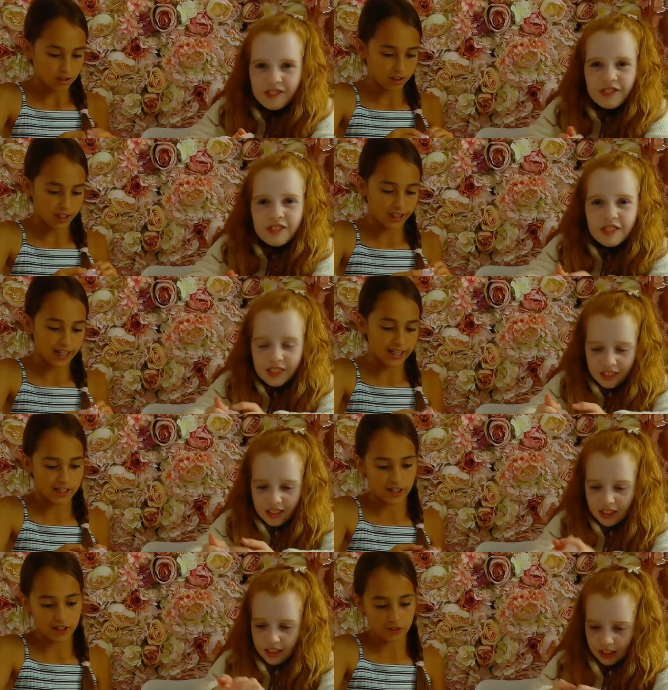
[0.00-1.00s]
Speaker 1: The clay
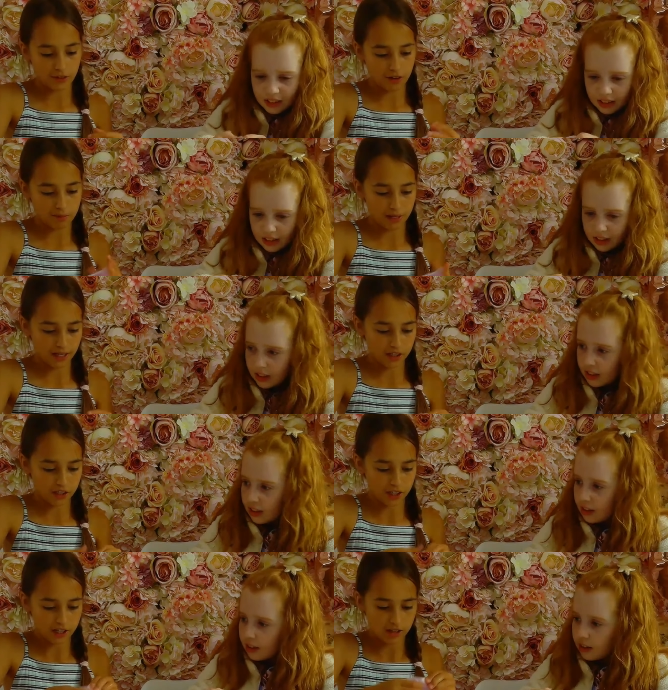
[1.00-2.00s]
is kind of helping,
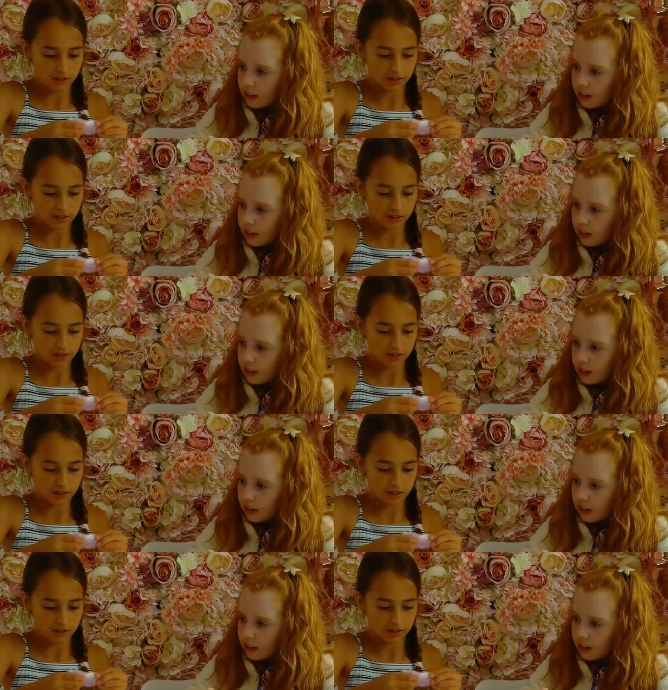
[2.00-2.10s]
actually.